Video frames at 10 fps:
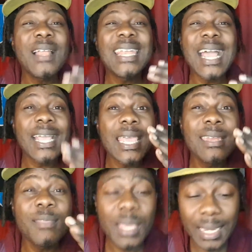lack
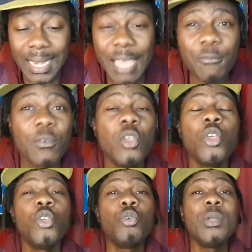anything in life.
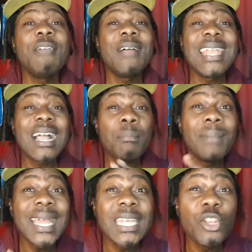You will never lack
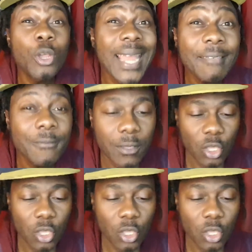money in your life.